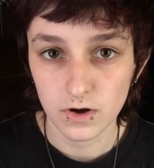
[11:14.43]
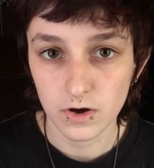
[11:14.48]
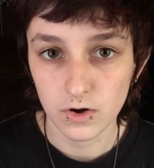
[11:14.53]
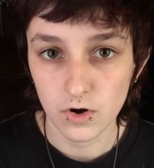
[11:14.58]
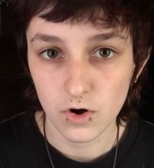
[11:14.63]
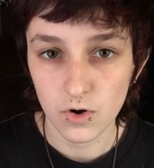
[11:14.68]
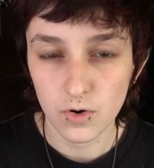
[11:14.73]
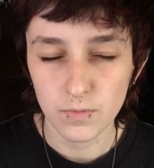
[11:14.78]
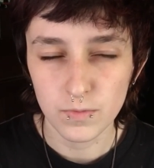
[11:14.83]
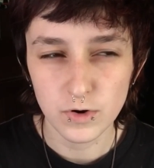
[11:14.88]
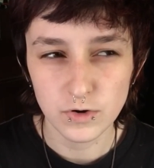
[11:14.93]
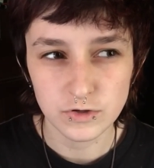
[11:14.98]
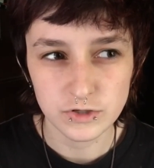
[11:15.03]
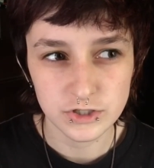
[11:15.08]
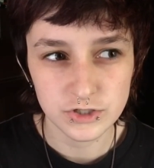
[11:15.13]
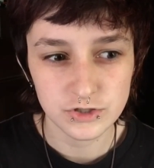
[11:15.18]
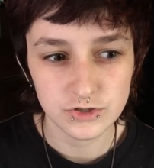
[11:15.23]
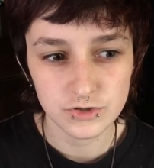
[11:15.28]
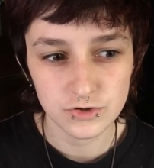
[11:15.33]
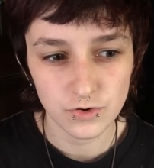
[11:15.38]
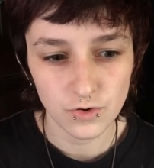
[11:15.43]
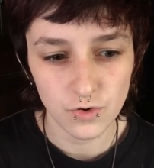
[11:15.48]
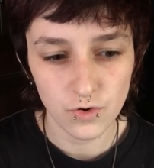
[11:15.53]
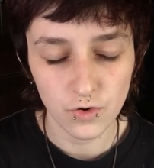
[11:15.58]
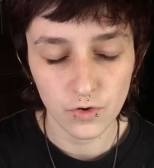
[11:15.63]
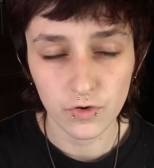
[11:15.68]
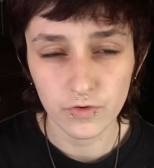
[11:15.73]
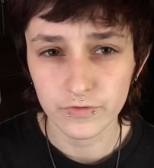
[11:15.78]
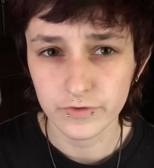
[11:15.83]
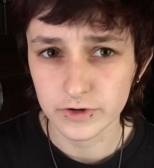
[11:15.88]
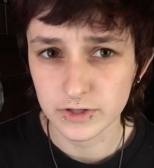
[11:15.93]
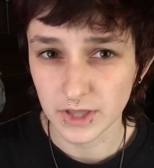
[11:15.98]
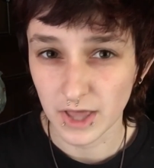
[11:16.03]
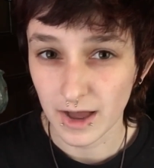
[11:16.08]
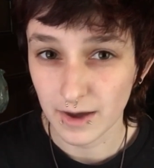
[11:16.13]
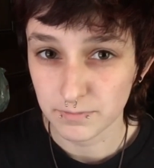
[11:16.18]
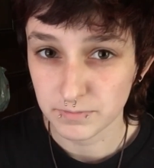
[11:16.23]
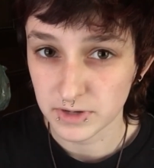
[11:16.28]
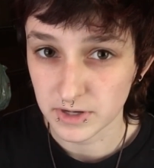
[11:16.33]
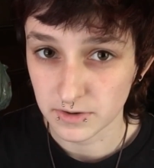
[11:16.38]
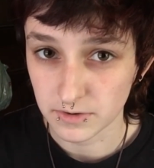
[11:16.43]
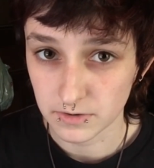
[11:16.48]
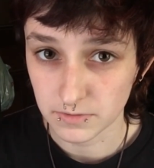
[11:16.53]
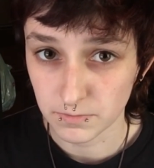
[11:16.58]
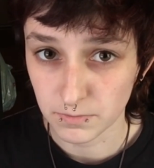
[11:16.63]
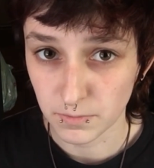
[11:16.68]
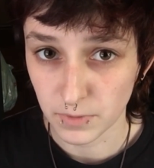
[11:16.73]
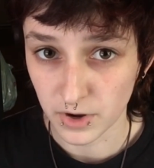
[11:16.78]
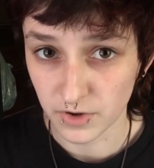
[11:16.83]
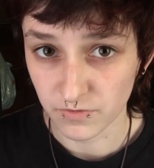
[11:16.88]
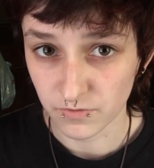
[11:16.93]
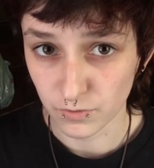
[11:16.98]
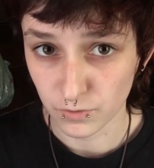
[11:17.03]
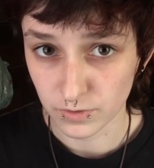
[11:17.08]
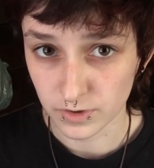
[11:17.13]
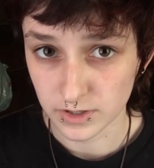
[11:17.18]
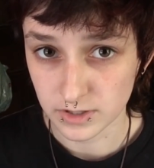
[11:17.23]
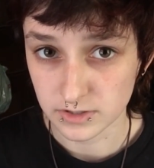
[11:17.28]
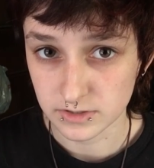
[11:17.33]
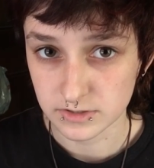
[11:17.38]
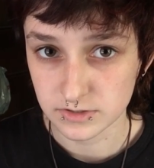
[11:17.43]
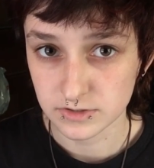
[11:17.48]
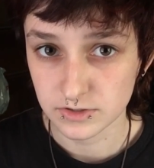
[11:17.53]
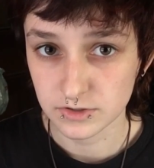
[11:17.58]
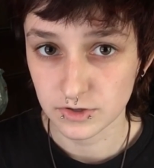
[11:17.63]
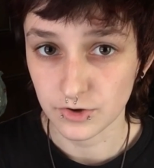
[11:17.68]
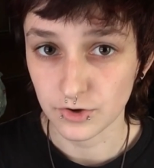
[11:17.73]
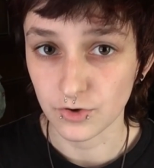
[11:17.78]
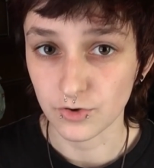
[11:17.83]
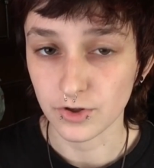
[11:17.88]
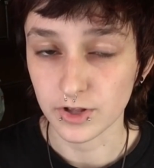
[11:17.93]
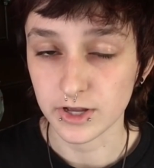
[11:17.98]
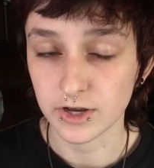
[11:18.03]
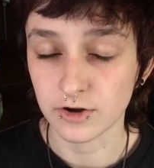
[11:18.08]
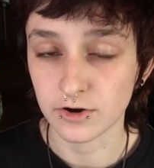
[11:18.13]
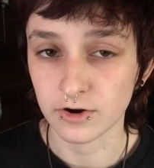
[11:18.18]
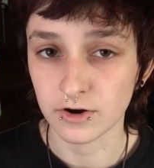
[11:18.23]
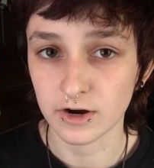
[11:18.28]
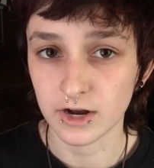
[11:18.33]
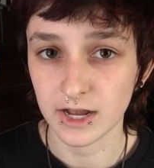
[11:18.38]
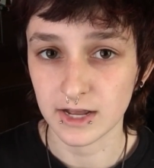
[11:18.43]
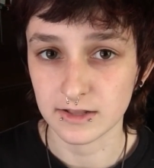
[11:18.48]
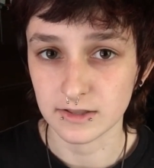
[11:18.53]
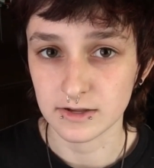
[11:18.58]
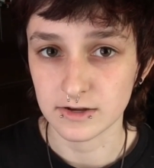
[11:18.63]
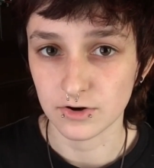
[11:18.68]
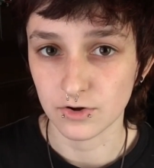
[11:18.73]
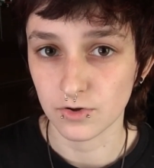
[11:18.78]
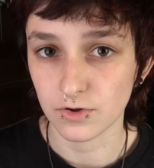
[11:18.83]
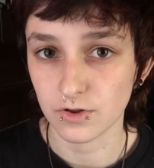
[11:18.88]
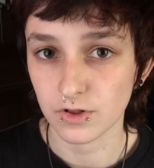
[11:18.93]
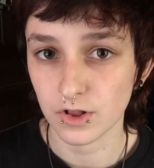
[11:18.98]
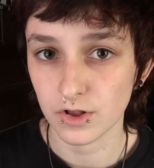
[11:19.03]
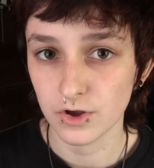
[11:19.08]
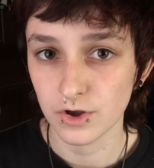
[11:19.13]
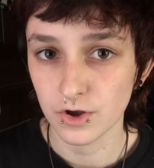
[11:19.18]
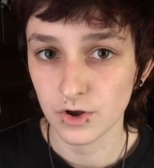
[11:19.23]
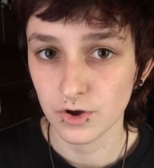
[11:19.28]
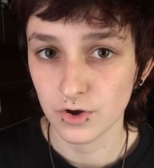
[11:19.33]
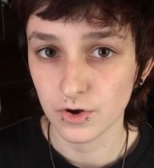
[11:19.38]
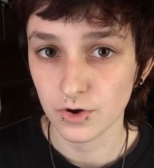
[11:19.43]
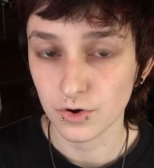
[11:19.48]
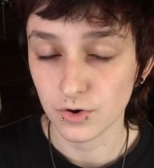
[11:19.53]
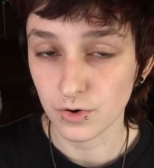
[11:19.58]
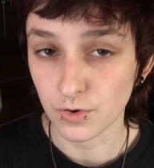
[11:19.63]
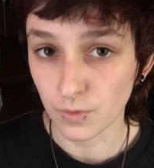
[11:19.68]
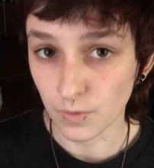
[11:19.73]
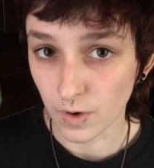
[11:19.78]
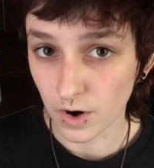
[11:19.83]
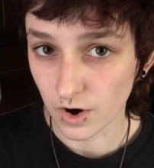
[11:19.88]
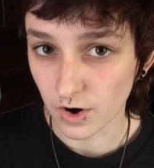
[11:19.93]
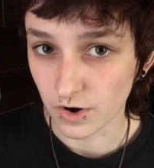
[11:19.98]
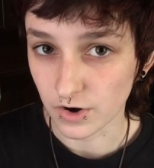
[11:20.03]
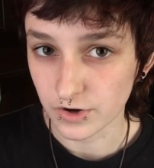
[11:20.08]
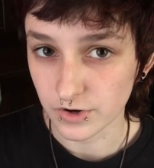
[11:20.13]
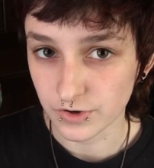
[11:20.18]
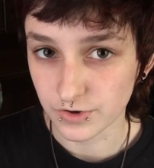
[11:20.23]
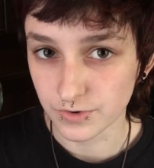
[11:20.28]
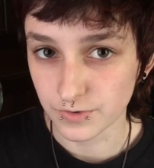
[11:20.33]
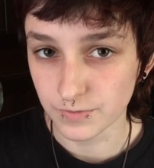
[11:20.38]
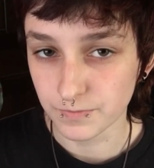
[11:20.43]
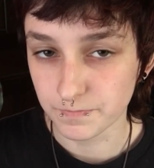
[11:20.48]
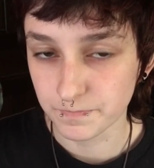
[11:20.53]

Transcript: almost overlapping my voice, you'll hear a little, who are you?